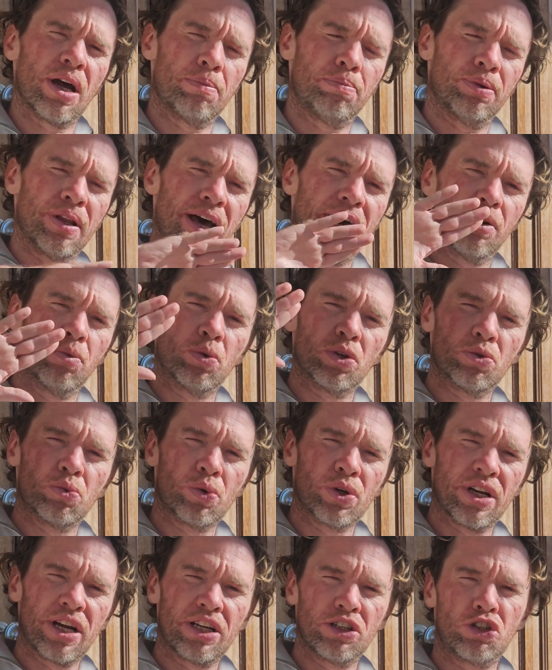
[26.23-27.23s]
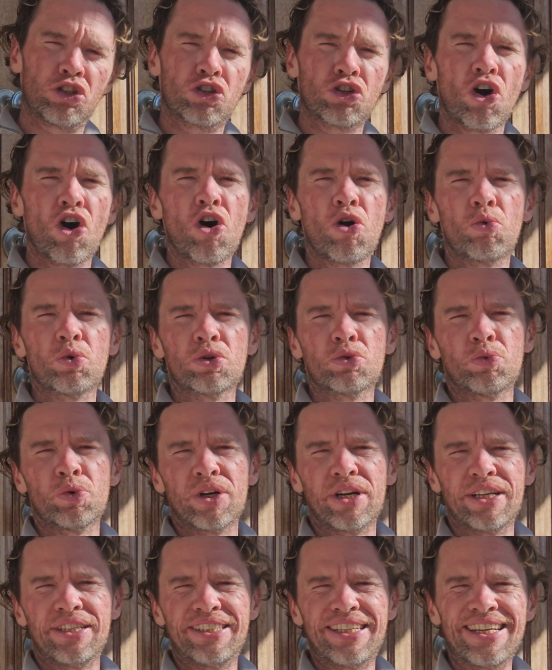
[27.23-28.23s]
I saw, wasn't
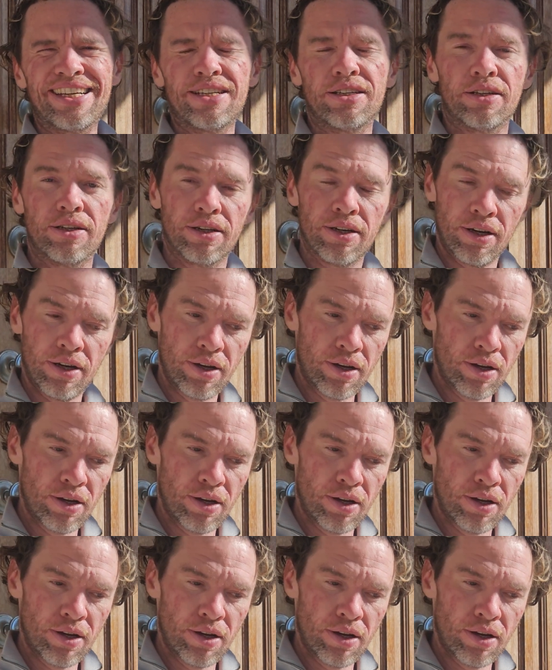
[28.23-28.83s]
what I did.